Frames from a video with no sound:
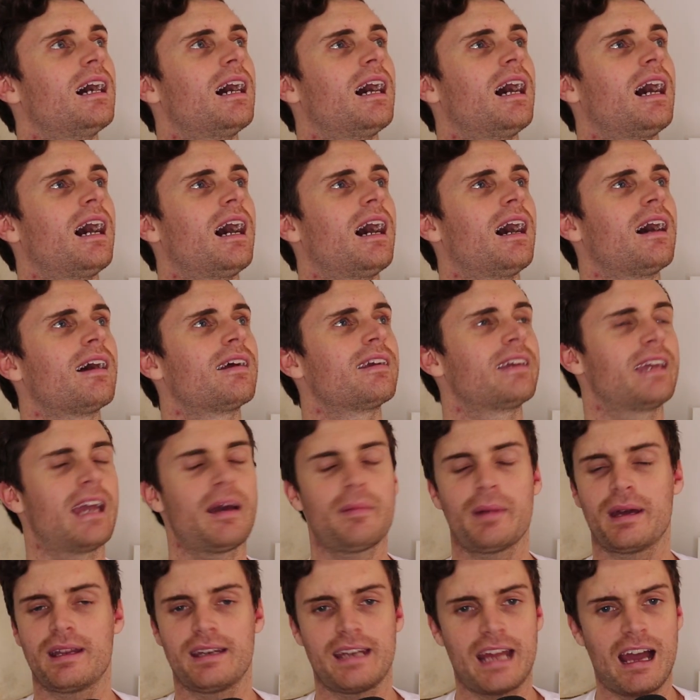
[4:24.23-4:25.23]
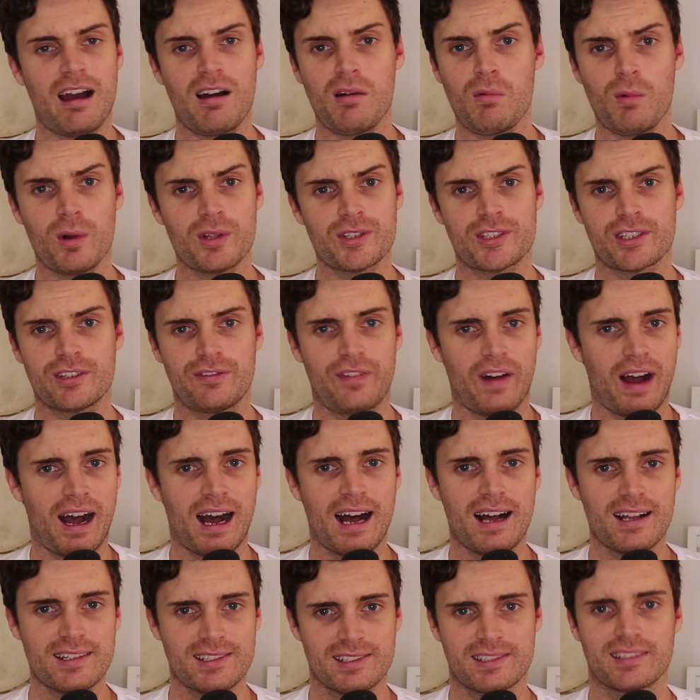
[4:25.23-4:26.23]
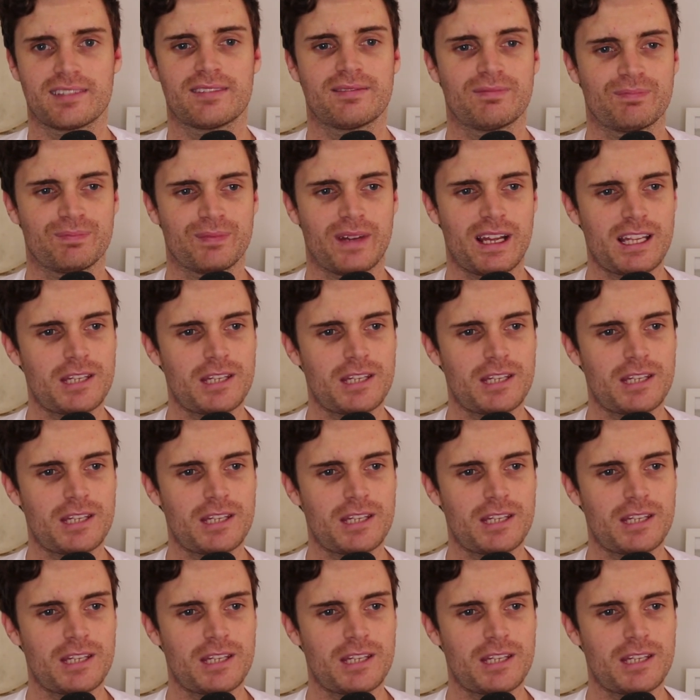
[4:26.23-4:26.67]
yeah, man, now I'm wanted for arson.